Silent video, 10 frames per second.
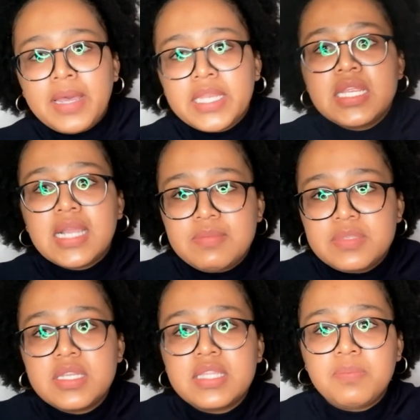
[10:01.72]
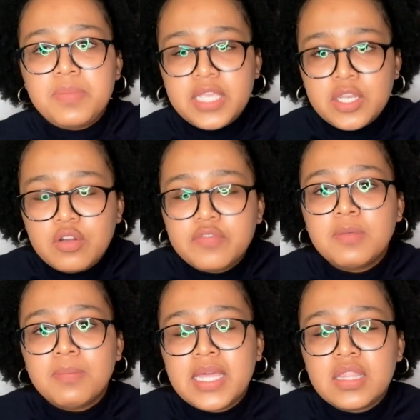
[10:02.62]
money comes in at the beginning of the
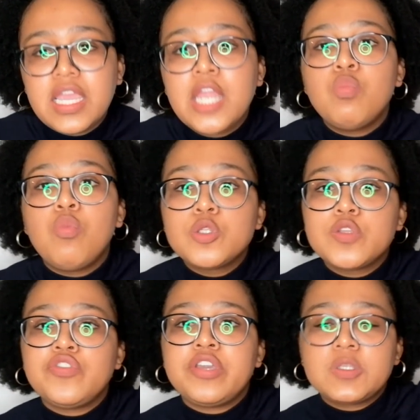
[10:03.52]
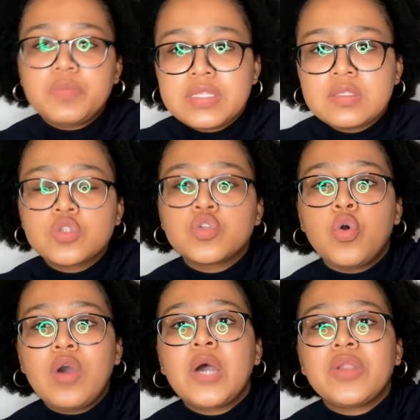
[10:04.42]
month, and most of your expenses
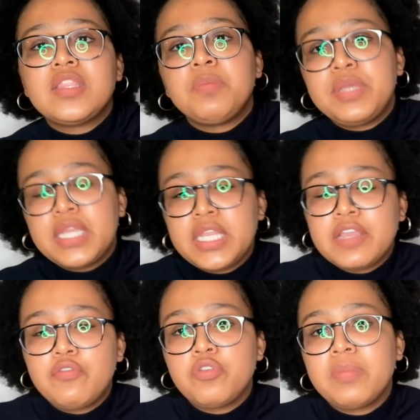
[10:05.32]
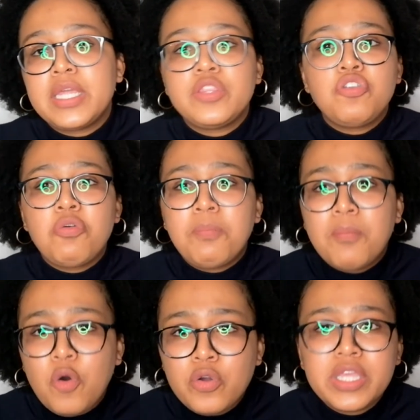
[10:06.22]
go out at the beginning of your month. Your
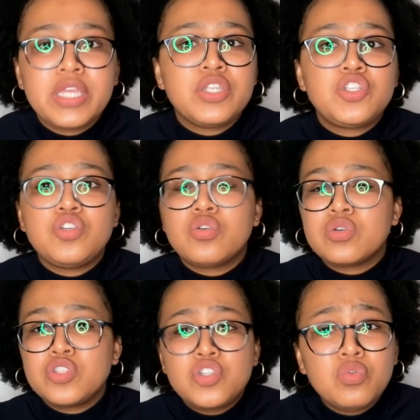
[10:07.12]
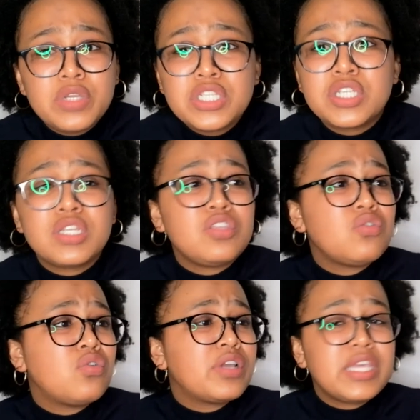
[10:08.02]
mortgage, your tuition,
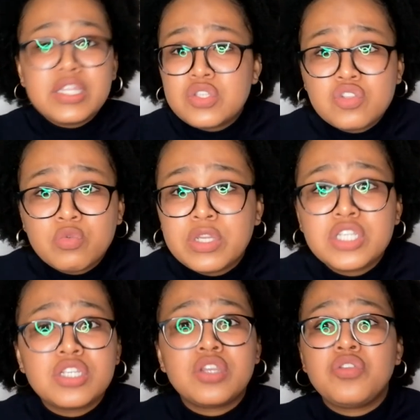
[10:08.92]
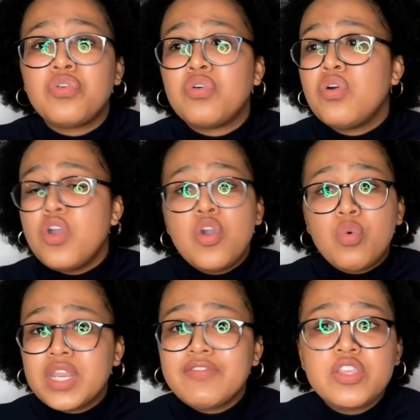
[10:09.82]
your kids' tuition, your
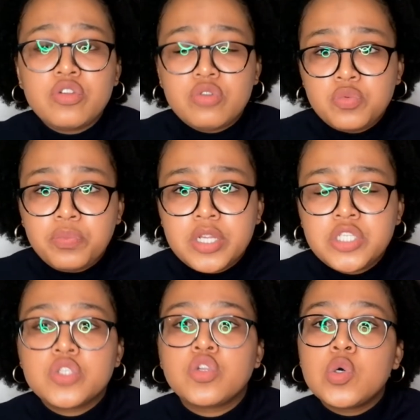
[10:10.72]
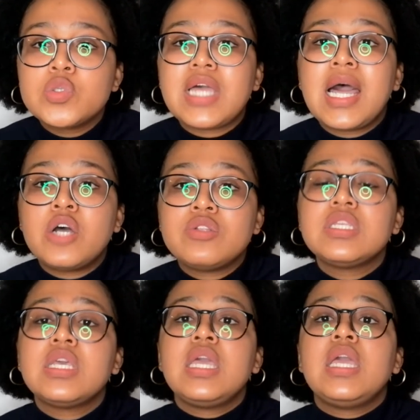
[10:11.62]
whatever you need to purchase goes out
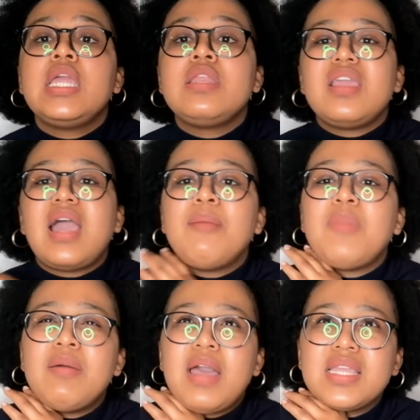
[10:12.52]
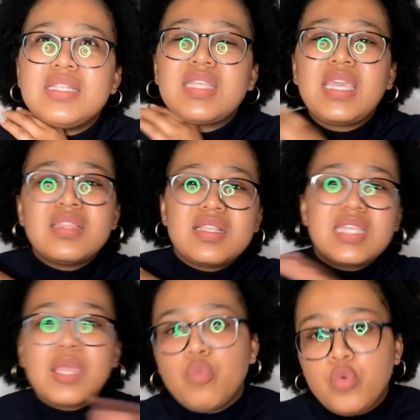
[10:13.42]
in. I can say in the
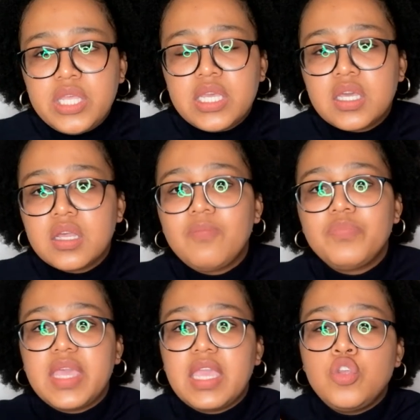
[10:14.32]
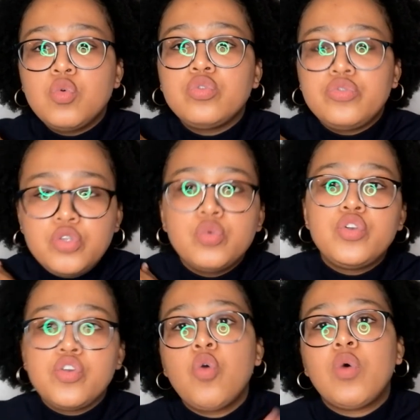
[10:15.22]
same week. You would
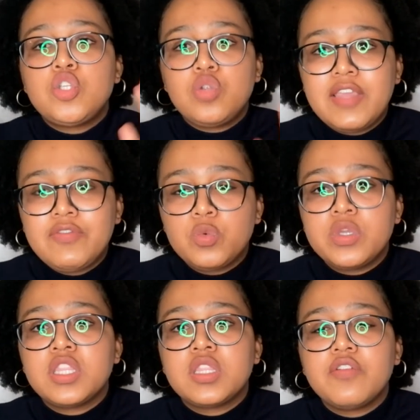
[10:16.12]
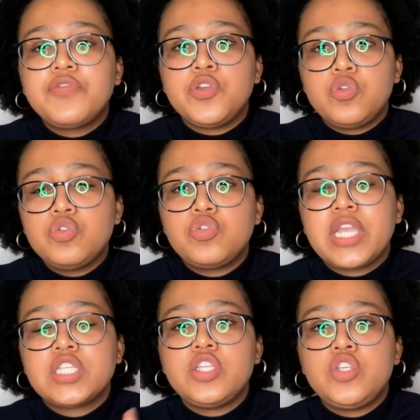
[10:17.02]
know what you're left with for you to
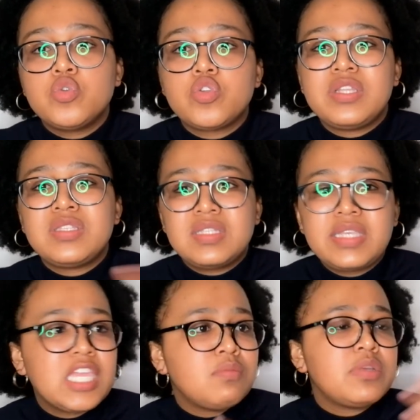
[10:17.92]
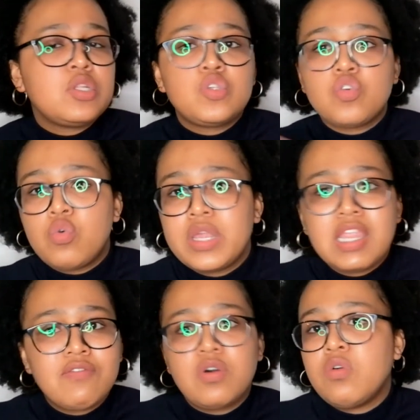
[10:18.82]
actually use on entertainment or
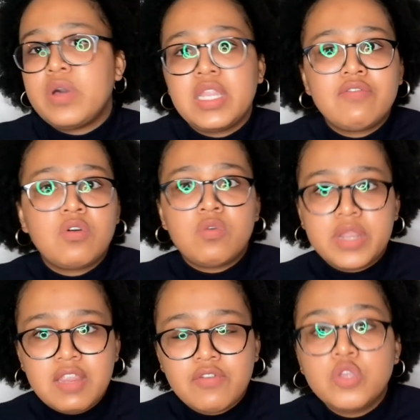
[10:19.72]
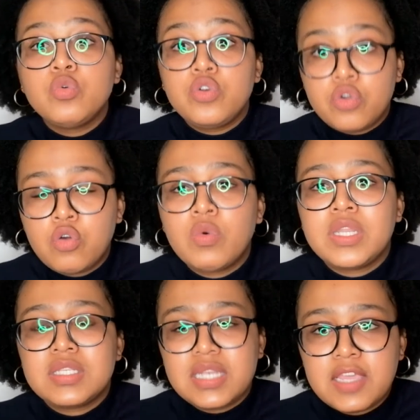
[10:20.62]
whatever or whatever or whatever. You would know what
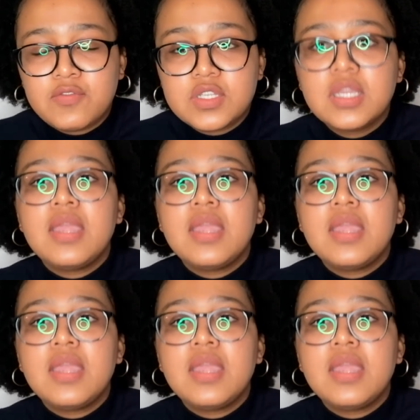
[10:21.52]
is left.